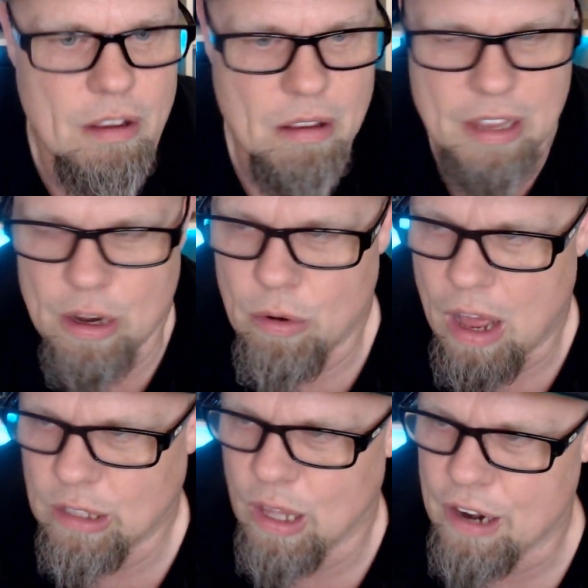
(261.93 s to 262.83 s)
you know,
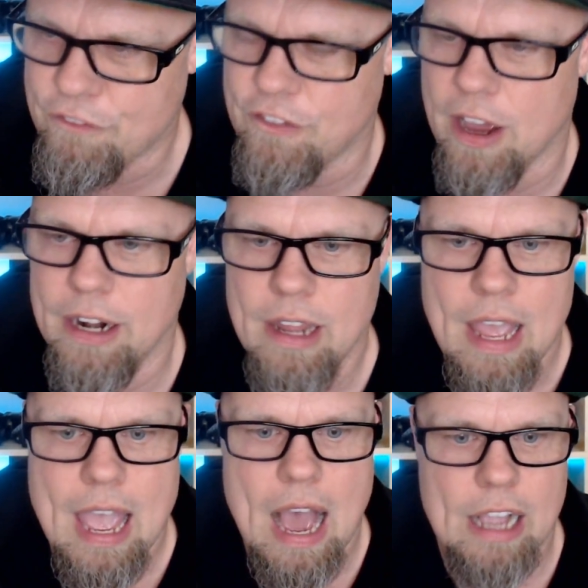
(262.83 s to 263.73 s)
a lot of fun.
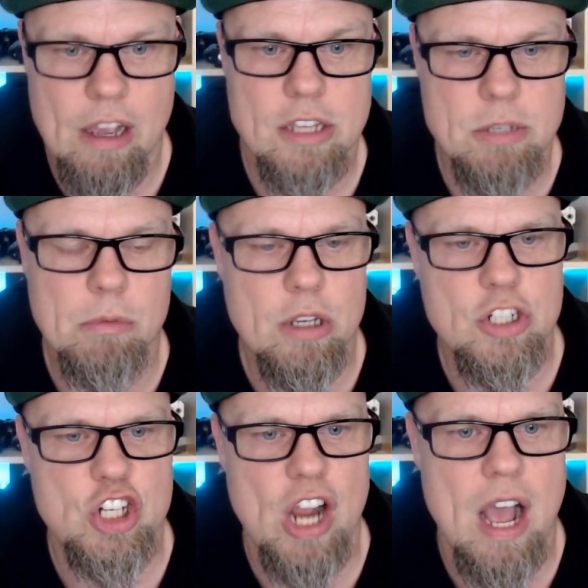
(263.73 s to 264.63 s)
Got some good
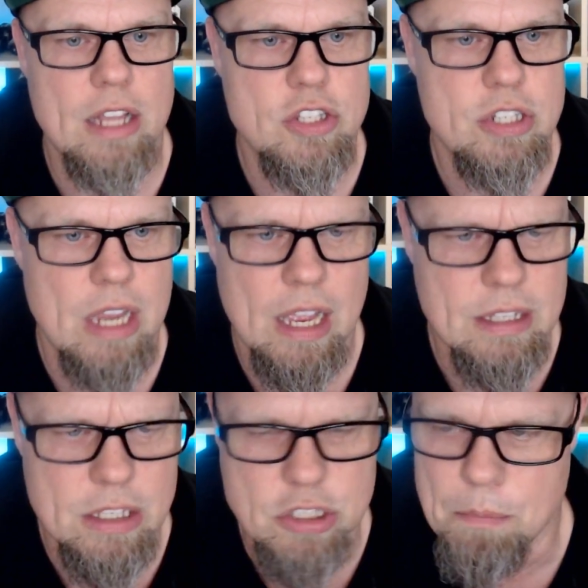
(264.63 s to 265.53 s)
shots,
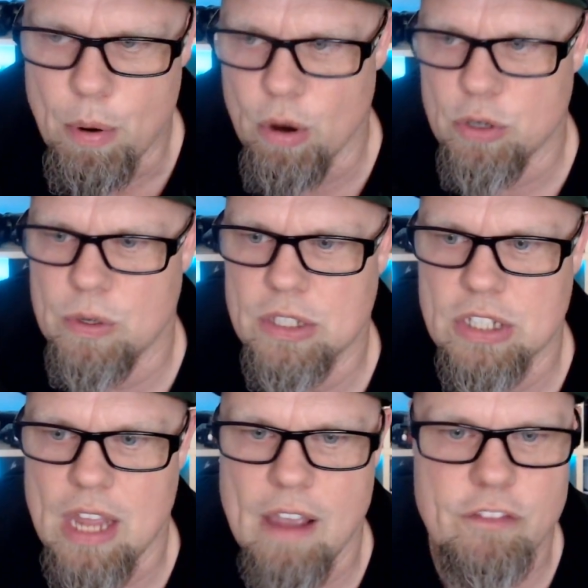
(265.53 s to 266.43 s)
did some portrait
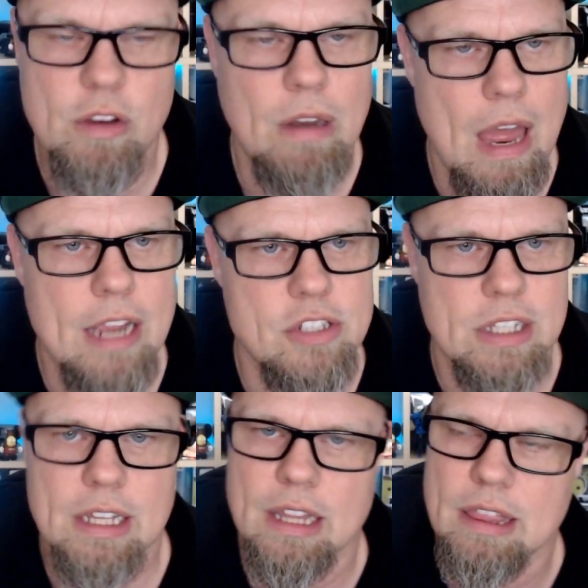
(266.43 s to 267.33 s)
stuff
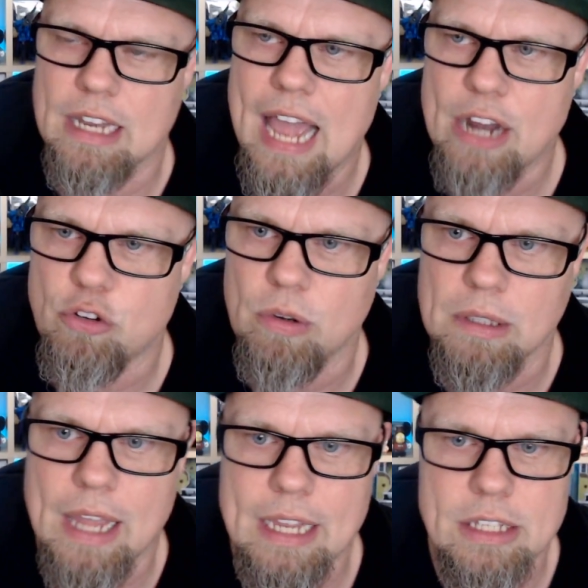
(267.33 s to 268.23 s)
utilizing the natural
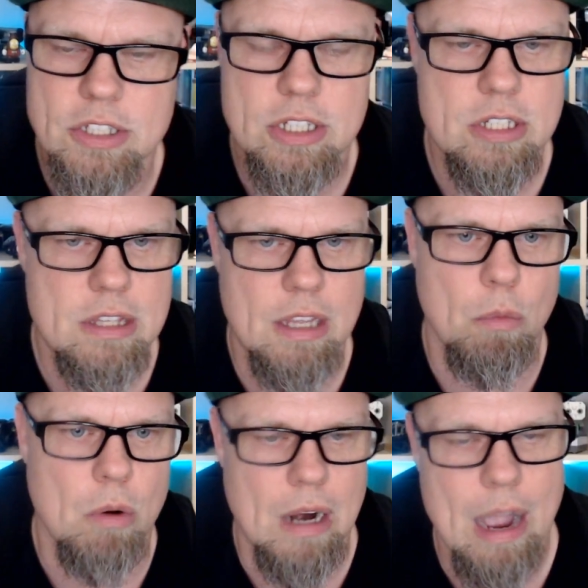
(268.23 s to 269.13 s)
lights that
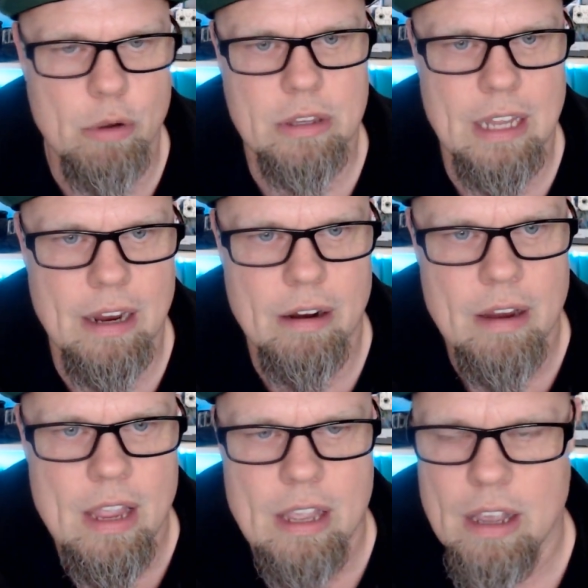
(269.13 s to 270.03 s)
were out there,
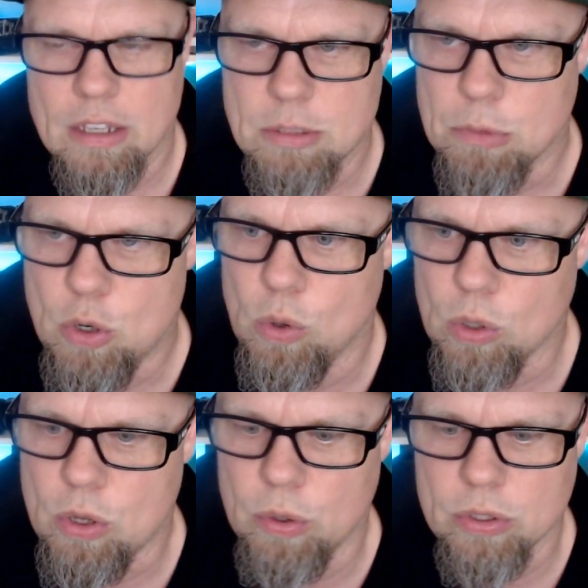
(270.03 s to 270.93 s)
got some
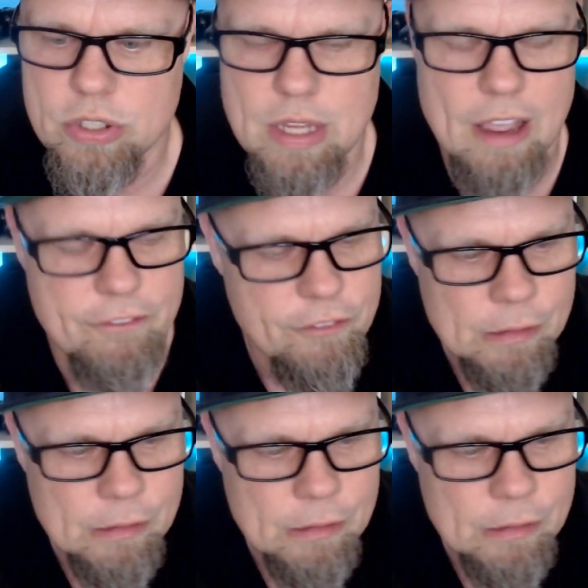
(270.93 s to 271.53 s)
cool stuff.